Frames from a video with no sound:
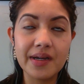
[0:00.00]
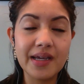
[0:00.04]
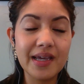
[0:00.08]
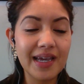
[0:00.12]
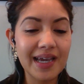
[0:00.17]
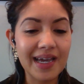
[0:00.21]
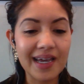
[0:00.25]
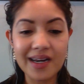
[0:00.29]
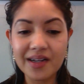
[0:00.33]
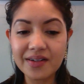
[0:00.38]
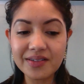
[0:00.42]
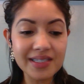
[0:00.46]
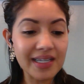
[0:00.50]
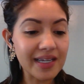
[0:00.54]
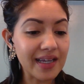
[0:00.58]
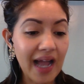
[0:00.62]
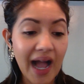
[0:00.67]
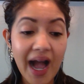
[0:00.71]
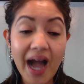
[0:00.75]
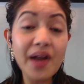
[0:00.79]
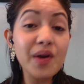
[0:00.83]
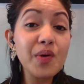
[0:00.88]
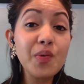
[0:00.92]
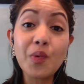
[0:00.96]
And I was like,
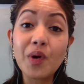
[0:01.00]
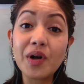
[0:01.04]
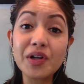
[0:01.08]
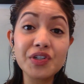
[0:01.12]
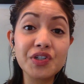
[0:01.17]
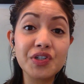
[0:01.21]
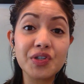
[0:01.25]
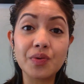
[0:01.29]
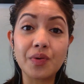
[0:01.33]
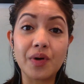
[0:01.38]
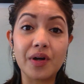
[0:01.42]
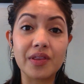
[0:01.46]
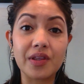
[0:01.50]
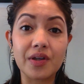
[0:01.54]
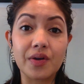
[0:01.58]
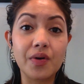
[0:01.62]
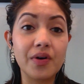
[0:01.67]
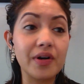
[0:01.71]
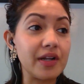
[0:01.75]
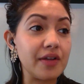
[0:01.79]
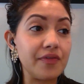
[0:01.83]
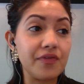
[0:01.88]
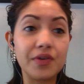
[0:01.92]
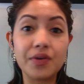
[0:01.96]
I don't want you on the court.
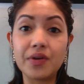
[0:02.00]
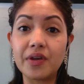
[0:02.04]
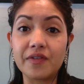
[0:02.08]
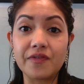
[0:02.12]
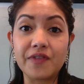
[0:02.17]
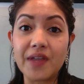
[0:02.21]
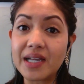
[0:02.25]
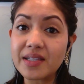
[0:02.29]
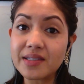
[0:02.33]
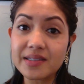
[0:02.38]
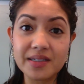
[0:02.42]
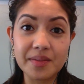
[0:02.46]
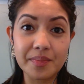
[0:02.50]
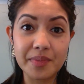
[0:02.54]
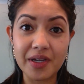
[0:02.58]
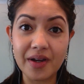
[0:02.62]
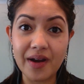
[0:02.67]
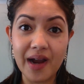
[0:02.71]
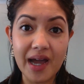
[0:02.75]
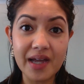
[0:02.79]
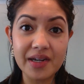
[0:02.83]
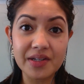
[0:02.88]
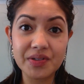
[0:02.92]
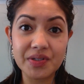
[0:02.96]
If that's going to be your
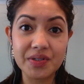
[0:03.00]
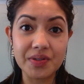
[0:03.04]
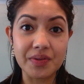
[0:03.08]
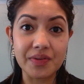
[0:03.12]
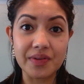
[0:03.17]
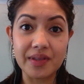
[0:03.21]
attitude,